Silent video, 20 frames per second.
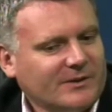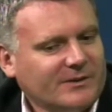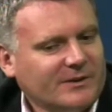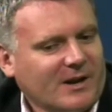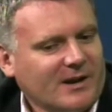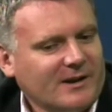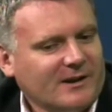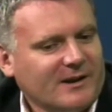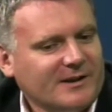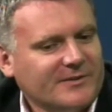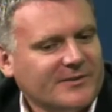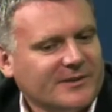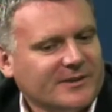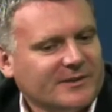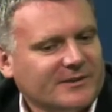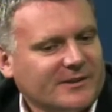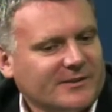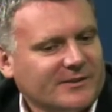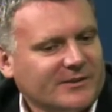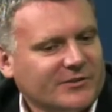I
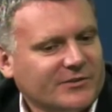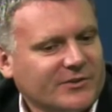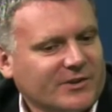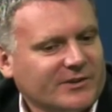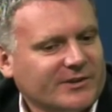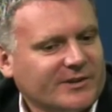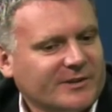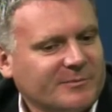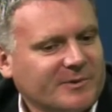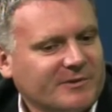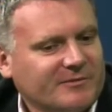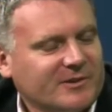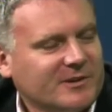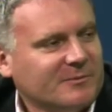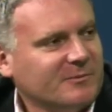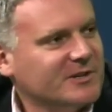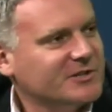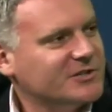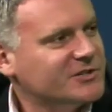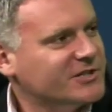think that there's not going to be very
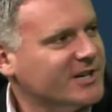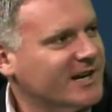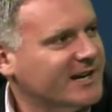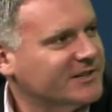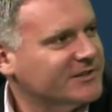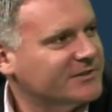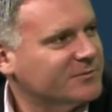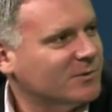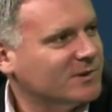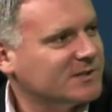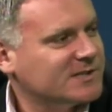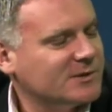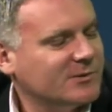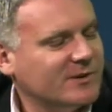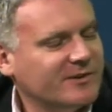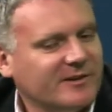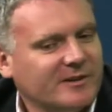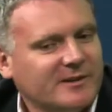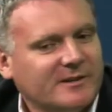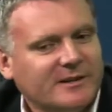much change
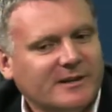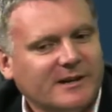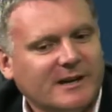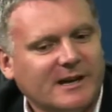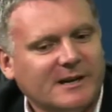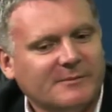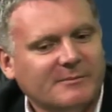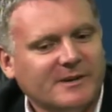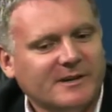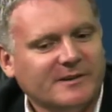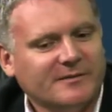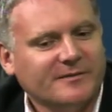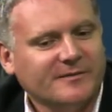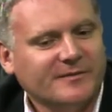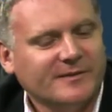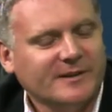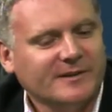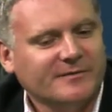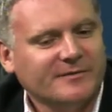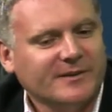whatsoever
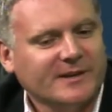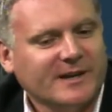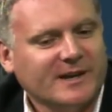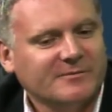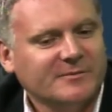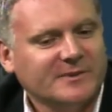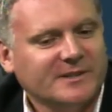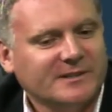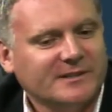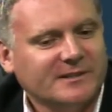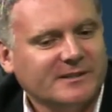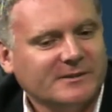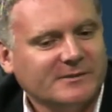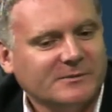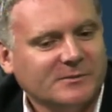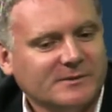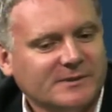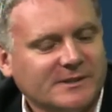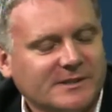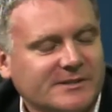if the government
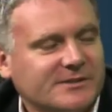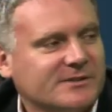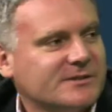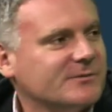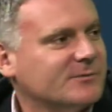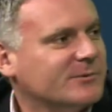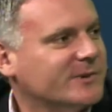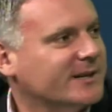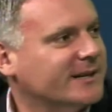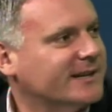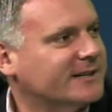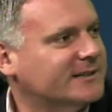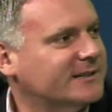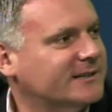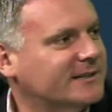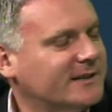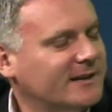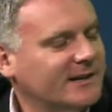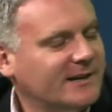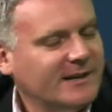is
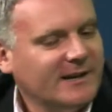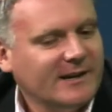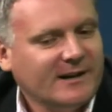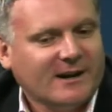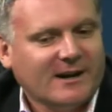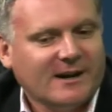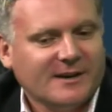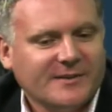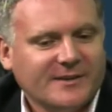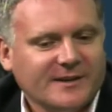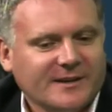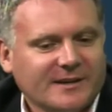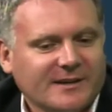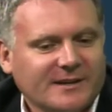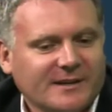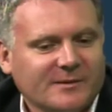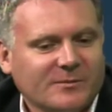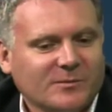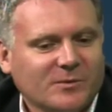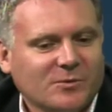re-elected. I think
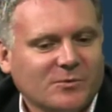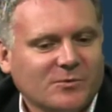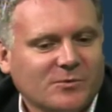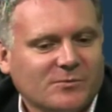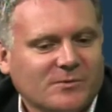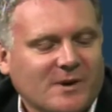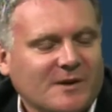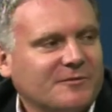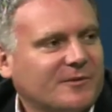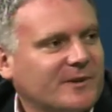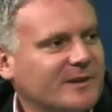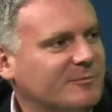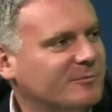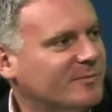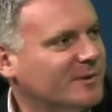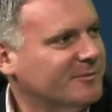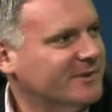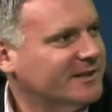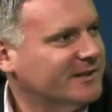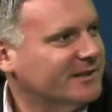it will roughly
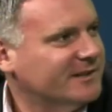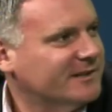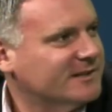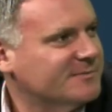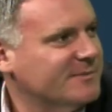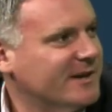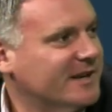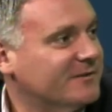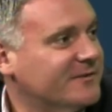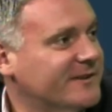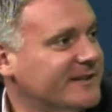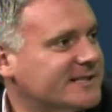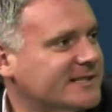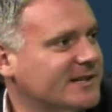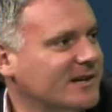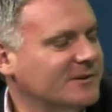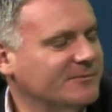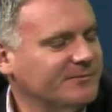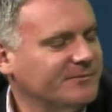implement its manifesto.